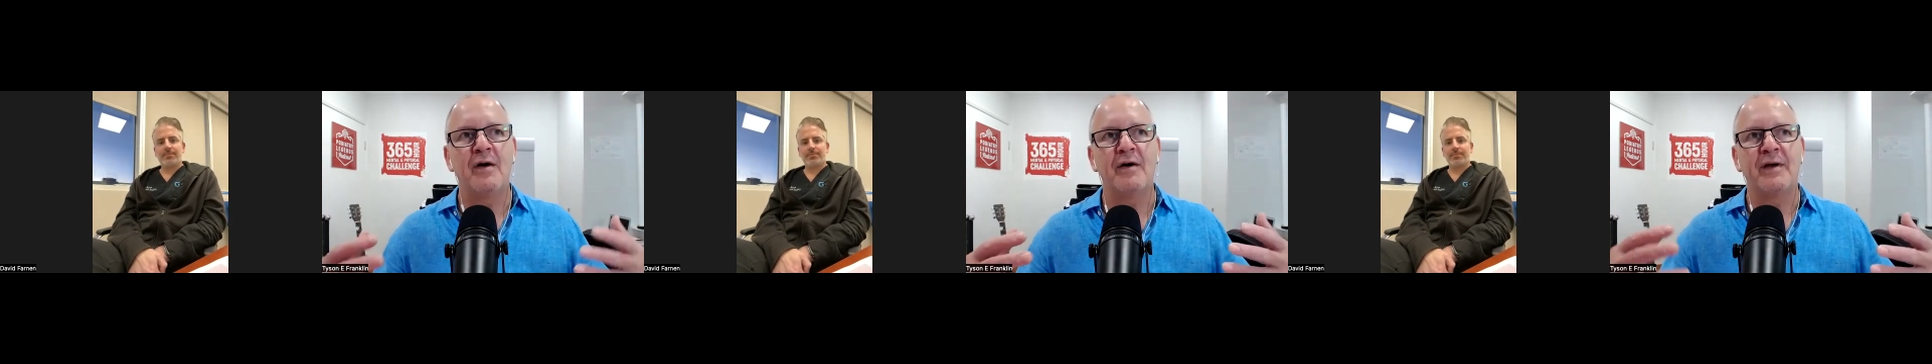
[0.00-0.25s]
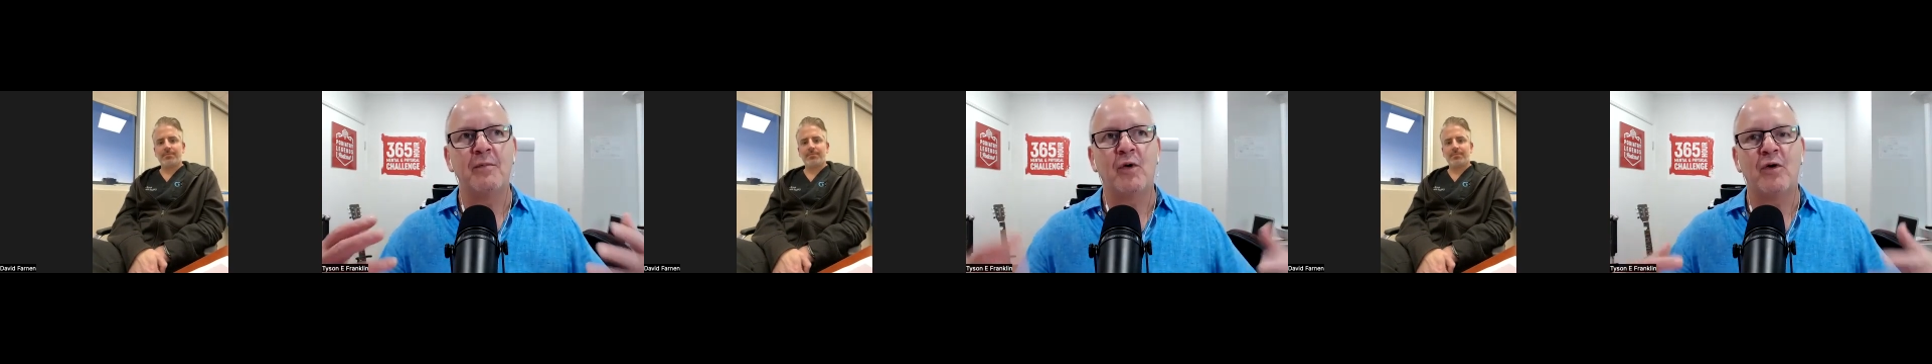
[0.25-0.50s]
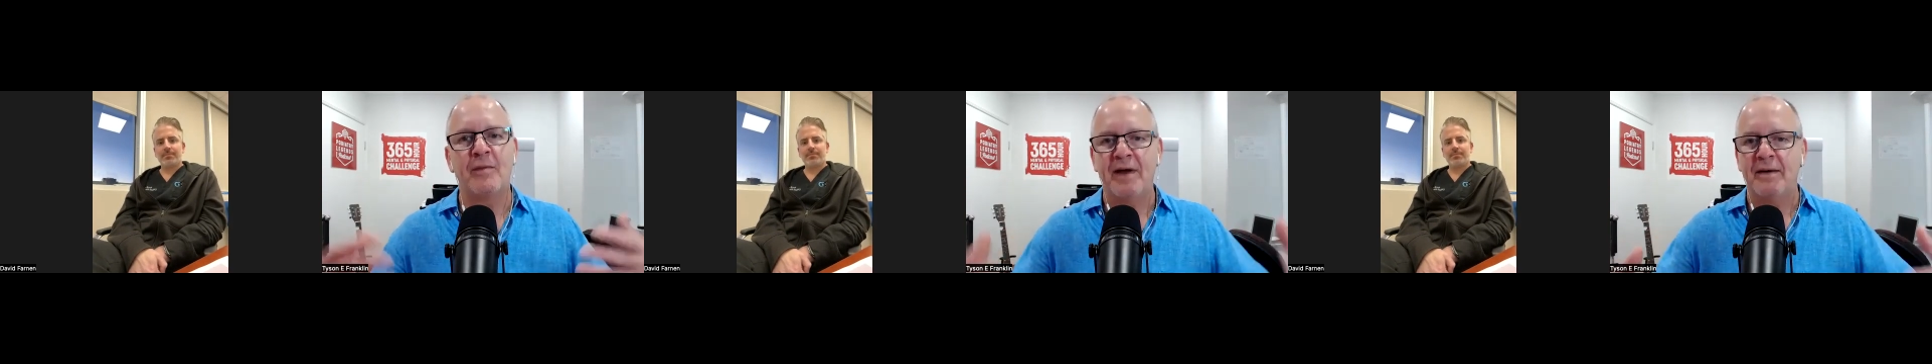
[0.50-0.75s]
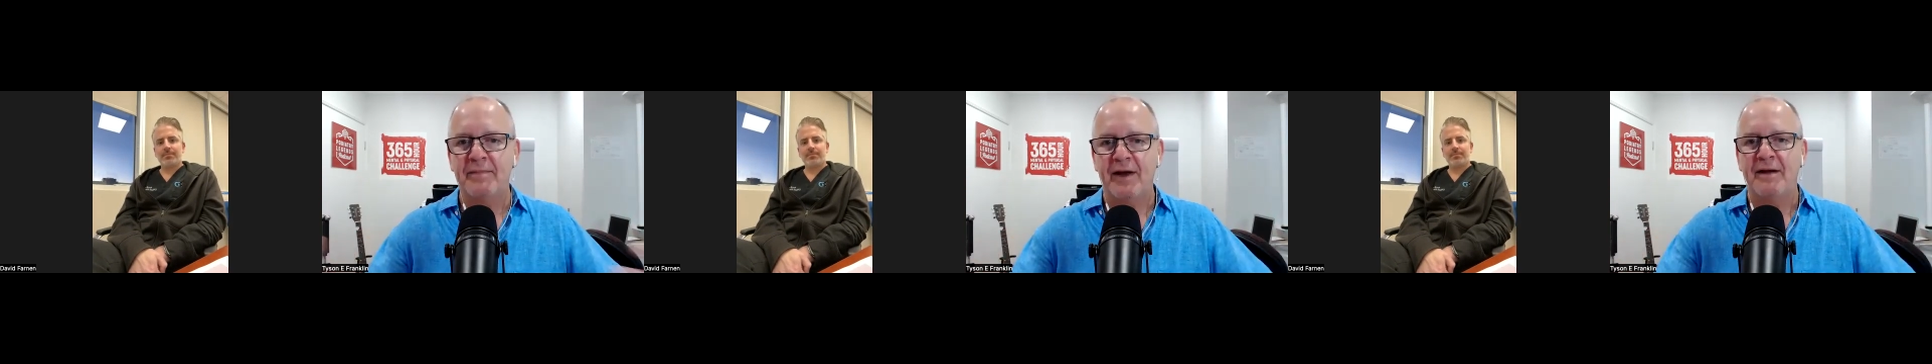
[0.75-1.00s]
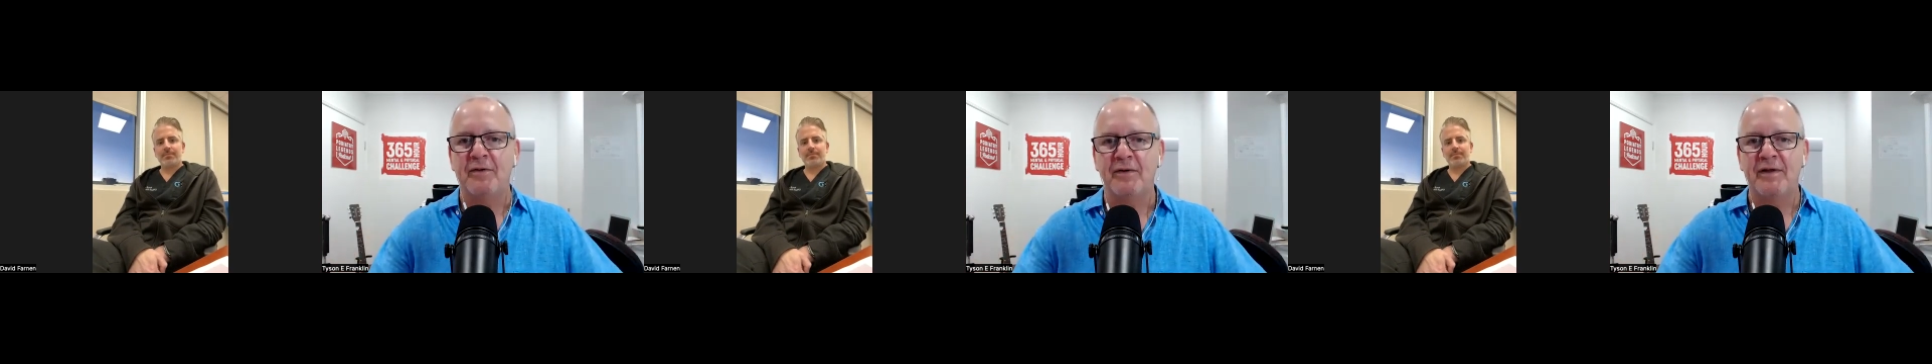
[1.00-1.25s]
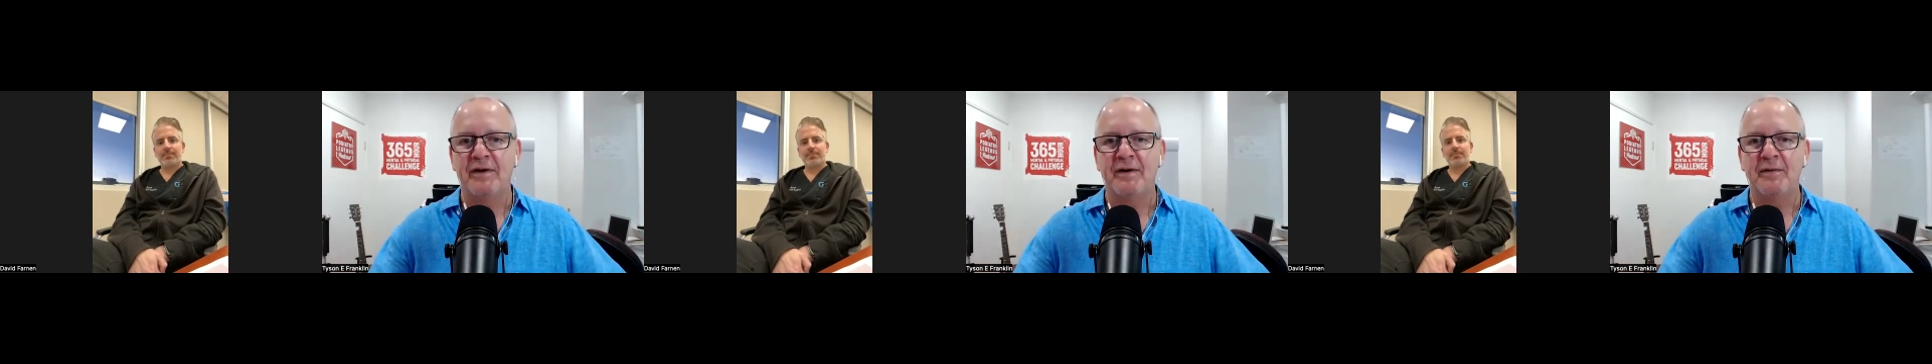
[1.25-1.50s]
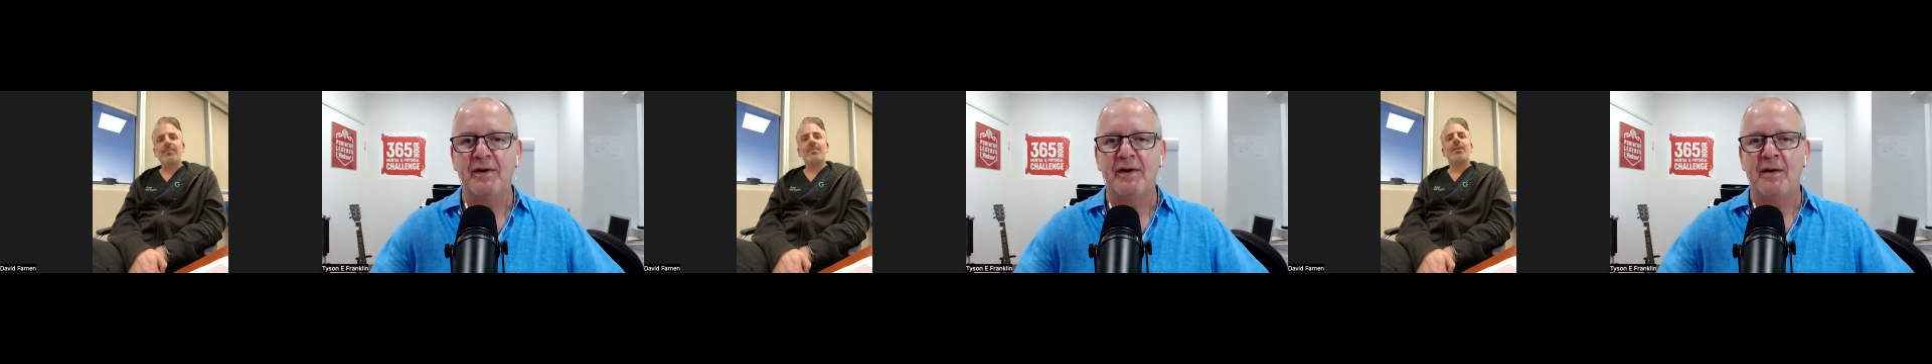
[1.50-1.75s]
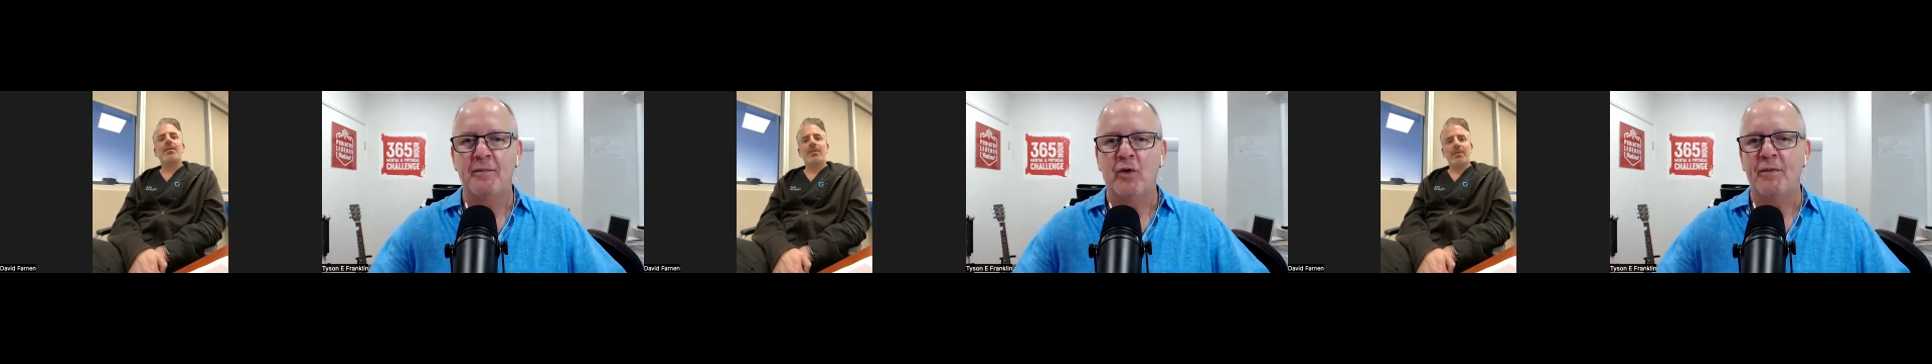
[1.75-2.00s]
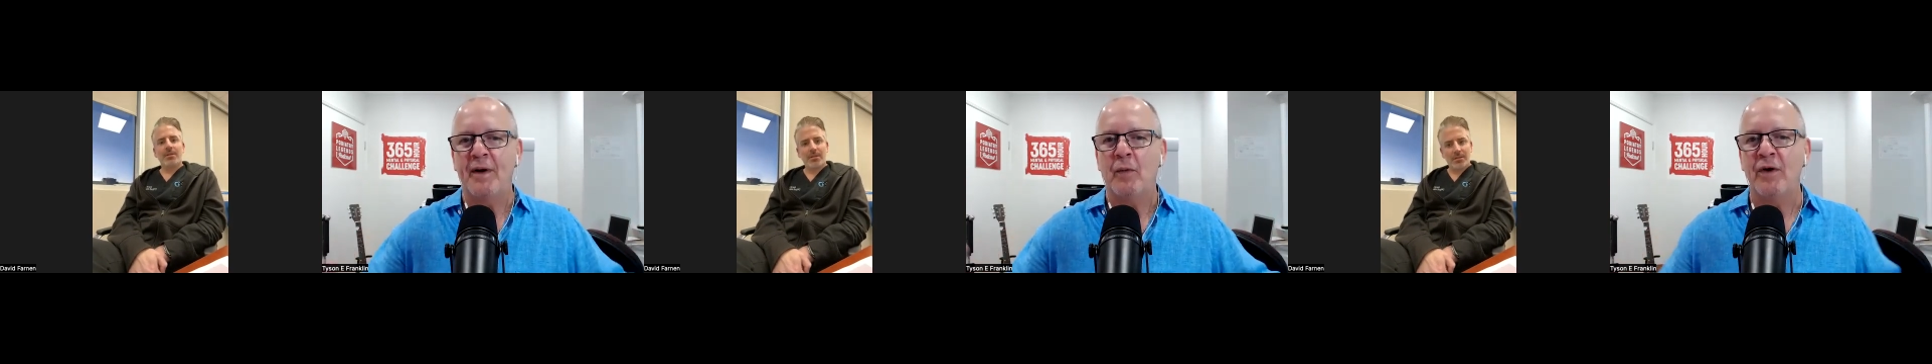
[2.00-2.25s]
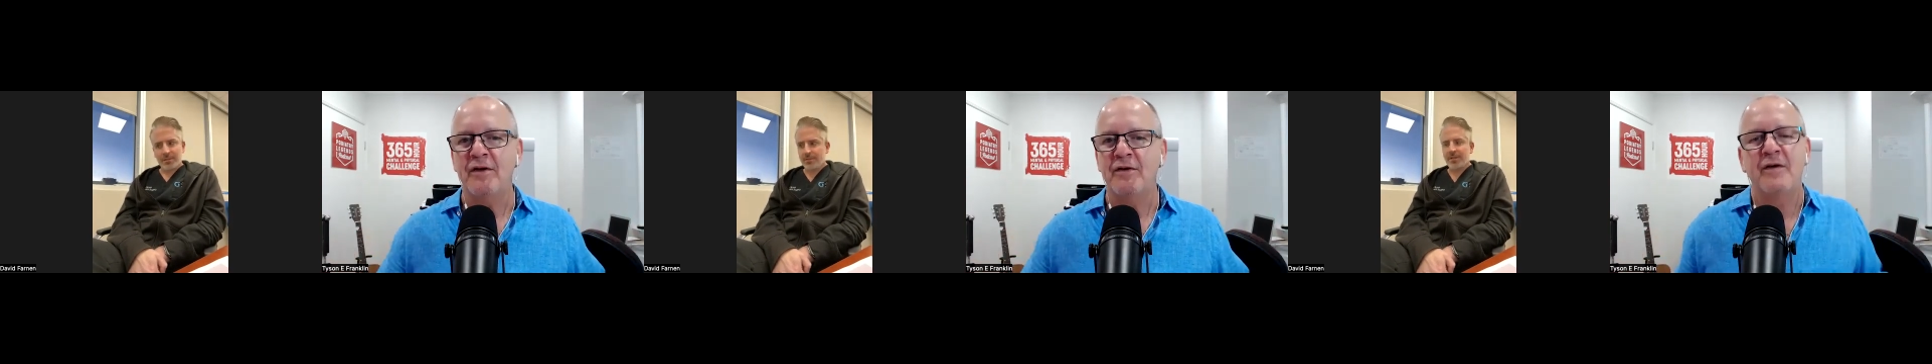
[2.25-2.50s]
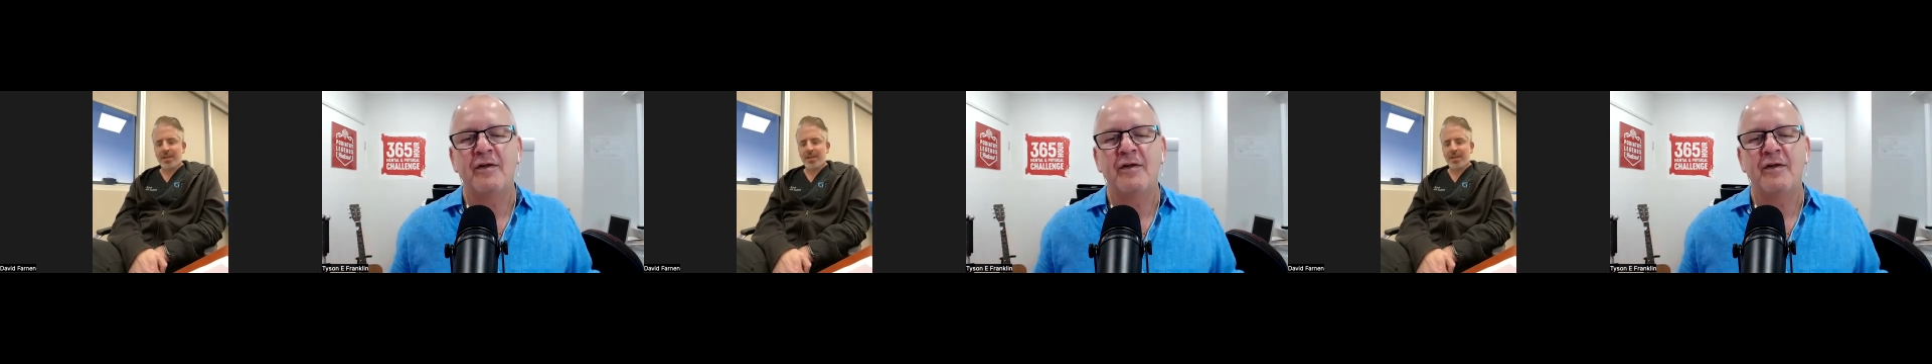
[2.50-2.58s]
I think, more about people. They don't want to know more about what you do.